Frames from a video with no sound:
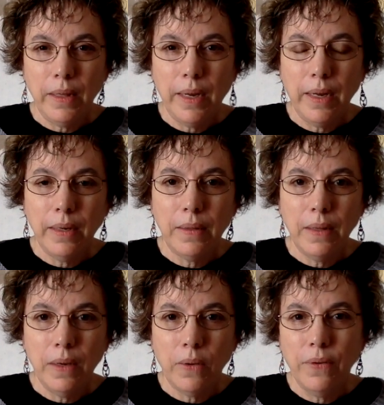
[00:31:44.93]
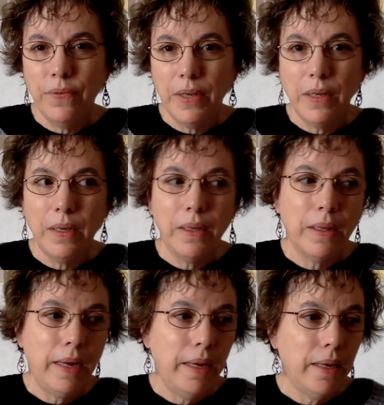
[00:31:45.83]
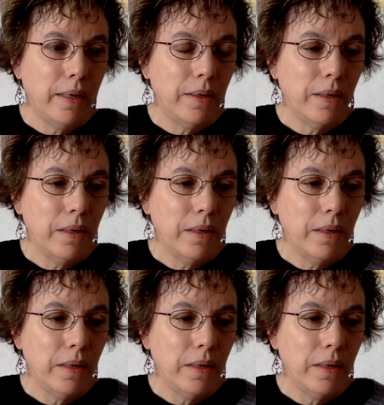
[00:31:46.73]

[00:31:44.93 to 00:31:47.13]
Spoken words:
that the Orfil and